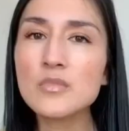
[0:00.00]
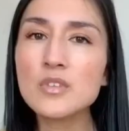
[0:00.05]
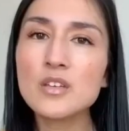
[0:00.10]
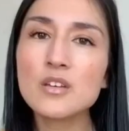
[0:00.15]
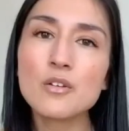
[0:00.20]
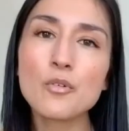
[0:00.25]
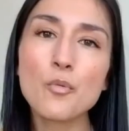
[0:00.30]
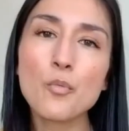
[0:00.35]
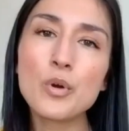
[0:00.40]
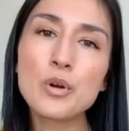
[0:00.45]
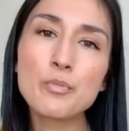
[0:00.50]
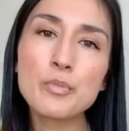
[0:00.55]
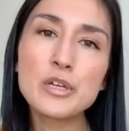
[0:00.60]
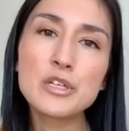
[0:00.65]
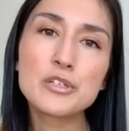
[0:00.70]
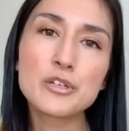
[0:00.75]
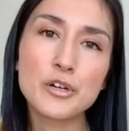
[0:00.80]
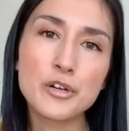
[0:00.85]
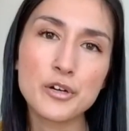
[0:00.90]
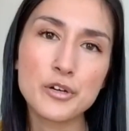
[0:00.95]
When we
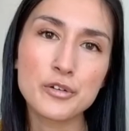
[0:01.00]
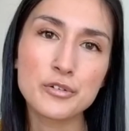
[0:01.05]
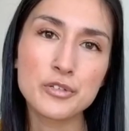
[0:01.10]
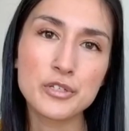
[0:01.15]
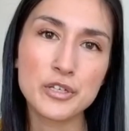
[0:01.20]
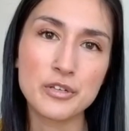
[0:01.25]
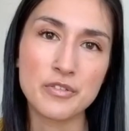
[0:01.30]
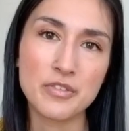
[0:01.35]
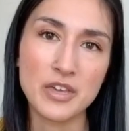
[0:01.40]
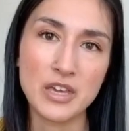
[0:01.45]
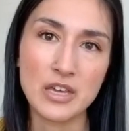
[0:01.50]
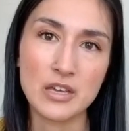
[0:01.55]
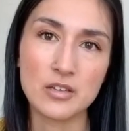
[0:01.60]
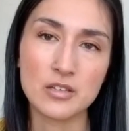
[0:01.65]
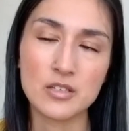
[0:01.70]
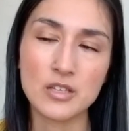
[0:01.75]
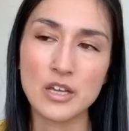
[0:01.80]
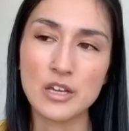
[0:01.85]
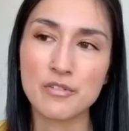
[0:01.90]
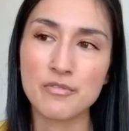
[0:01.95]
turn to things
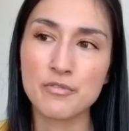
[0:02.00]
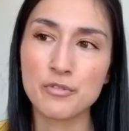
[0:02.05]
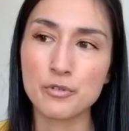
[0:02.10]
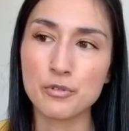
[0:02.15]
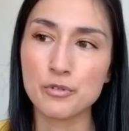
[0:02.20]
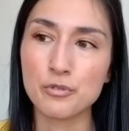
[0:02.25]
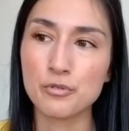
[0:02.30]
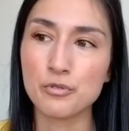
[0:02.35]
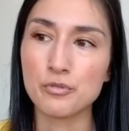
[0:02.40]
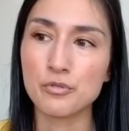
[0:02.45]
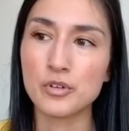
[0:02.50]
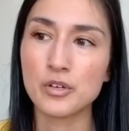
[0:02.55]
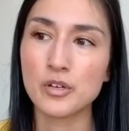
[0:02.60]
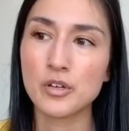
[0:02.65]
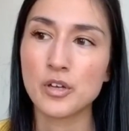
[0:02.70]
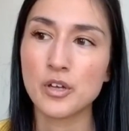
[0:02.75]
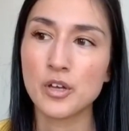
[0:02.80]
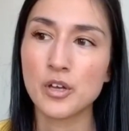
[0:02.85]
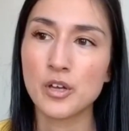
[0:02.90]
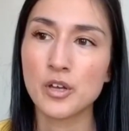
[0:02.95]
like food
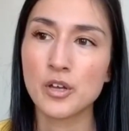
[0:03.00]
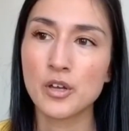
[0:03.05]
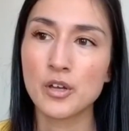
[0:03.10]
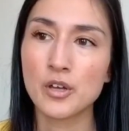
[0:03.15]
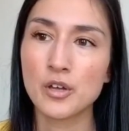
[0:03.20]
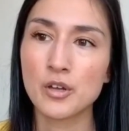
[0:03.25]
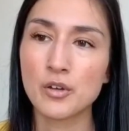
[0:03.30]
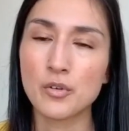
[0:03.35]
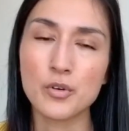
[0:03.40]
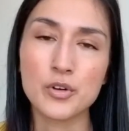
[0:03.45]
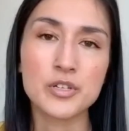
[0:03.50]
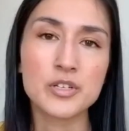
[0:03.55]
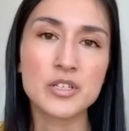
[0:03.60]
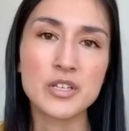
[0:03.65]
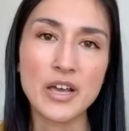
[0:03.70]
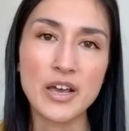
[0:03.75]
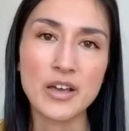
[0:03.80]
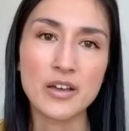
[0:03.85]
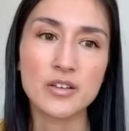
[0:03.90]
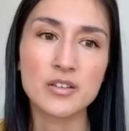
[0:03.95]
or
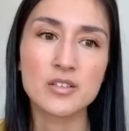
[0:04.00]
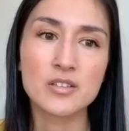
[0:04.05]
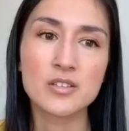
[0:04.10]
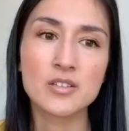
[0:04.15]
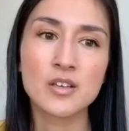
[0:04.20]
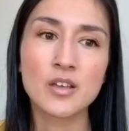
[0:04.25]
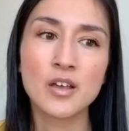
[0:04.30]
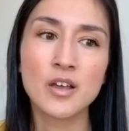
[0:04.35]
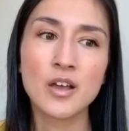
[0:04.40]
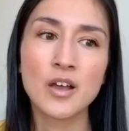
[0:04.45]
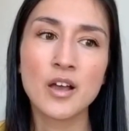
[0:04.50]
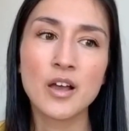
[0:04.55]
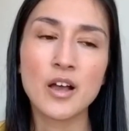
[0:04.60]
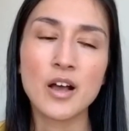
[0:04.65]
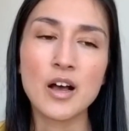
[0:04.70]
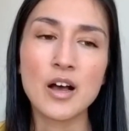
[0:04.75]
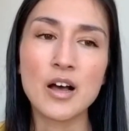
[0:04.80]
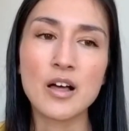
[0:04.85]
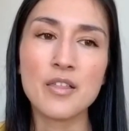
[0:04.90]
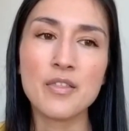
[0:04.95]
sex,
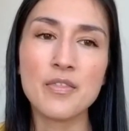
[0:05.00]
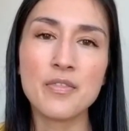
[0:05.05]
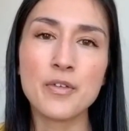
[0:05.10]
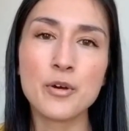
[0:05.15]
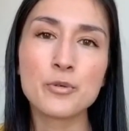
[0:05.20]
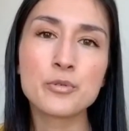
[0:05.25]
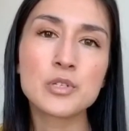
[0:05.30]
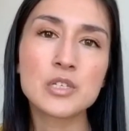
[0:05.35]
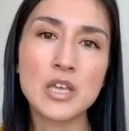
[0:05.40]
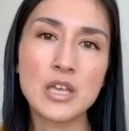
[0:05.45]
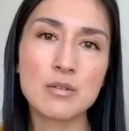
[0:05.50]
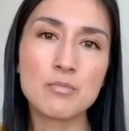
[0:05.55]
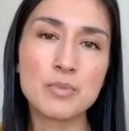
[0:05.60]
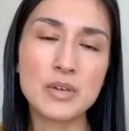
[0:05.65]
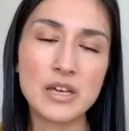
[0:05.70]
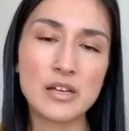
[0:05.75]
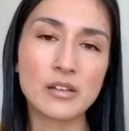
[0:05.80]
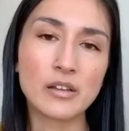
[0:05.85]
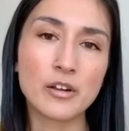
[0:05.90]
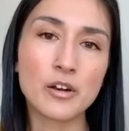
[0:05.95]
those can be a
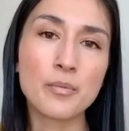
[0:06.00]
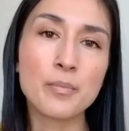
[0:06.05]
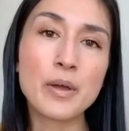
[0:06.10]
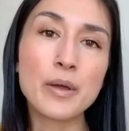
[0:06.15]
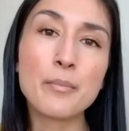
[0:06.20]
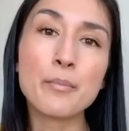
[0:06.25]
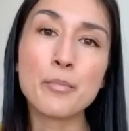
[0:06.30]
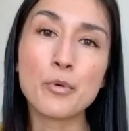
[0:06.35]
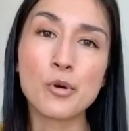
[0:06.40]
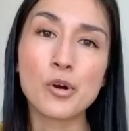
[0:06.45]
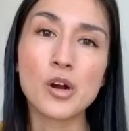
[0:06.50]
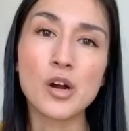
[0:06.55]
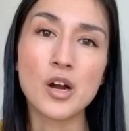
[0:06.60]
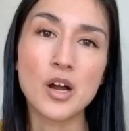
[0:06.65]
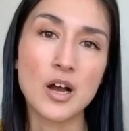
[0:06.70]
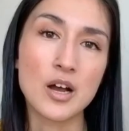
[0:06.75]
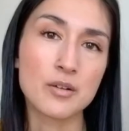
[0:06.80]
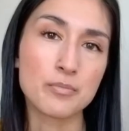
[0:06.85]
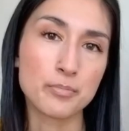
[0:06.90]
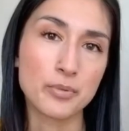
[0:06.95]
little bit more
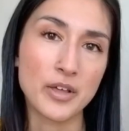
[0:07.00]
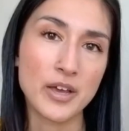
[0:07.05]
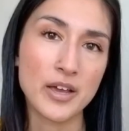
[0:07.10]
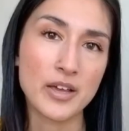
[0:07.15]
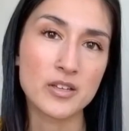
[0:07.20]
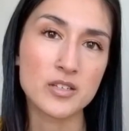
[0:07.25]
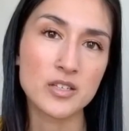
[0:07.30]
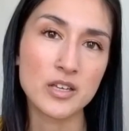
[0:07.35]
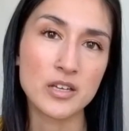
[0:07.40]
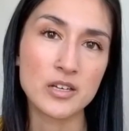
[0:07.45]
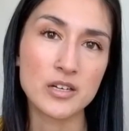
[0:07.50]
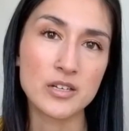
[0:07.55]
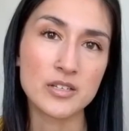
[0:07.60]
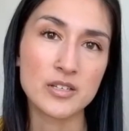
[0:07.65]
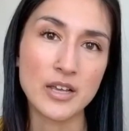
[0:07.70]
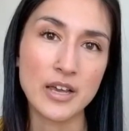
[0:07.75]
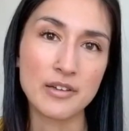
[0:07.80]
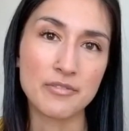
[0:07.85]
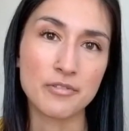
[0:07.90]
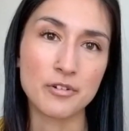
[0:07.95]
complex in
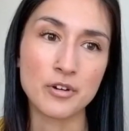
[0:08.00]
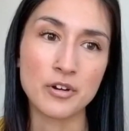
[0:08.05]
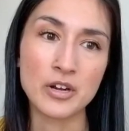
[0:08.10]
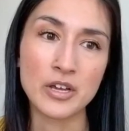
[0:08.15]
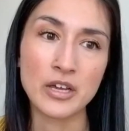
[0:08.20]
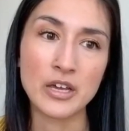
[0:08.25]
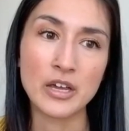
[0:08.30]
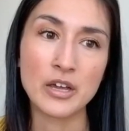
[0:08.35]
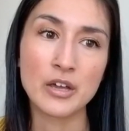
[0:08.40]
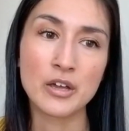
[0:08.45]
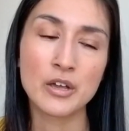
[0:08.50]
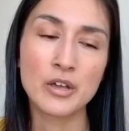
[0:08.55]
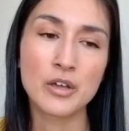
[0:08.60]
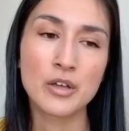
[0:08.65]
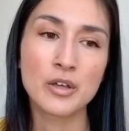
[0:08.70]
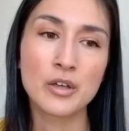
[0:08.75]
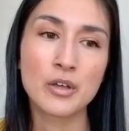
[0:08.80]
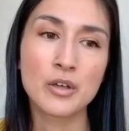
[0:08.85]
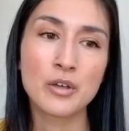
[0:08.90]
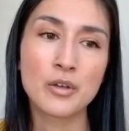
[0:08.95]
deciphering
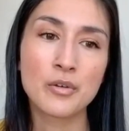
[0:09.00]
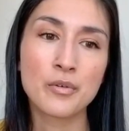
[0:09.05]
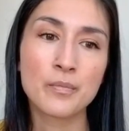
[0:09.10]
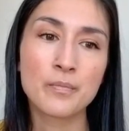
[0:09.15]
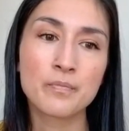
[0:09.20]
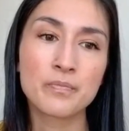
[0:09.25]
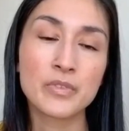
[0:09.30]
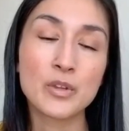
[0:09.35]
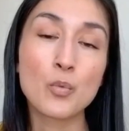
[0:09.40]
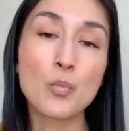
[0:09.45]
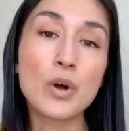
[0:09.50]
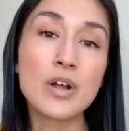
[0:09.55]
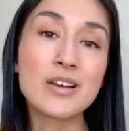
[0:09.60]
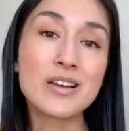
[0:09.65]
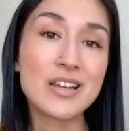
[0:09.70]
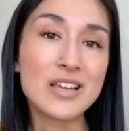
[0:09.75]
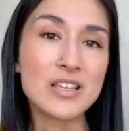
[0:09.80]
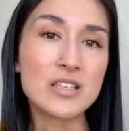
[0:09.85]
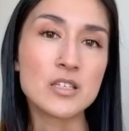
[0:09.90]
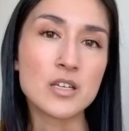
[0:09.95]
what
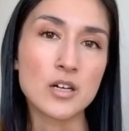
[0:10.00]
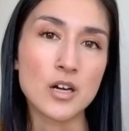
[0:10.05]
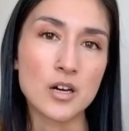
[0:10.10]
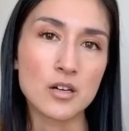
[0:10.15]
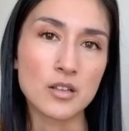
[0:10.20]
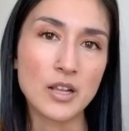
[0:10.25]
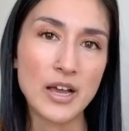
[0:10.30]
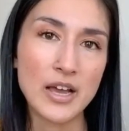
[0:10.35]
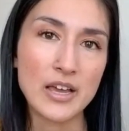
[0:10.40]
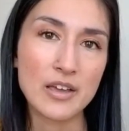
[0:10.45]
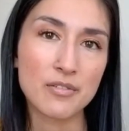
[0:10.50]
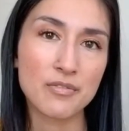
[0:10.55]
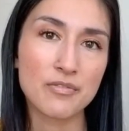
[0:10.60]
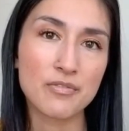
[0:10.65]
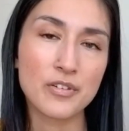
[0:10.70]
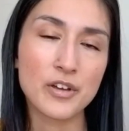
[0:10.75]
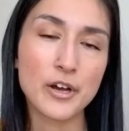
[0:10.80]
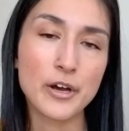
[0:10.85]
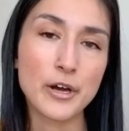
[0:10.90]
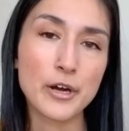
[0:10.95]
needs in our life
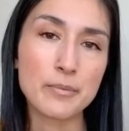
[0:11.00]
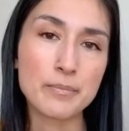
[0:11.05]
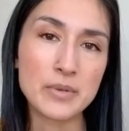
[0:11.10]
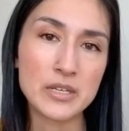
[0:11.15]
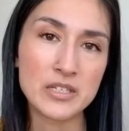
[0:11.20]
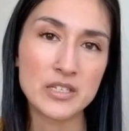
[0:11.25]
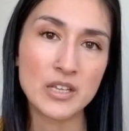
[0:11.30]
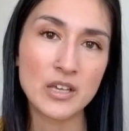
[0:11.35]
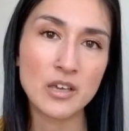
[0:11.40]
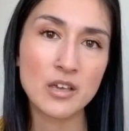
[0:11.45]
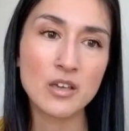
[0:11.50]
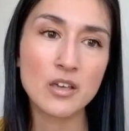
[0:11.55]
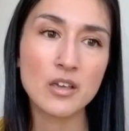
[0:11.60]
are missing,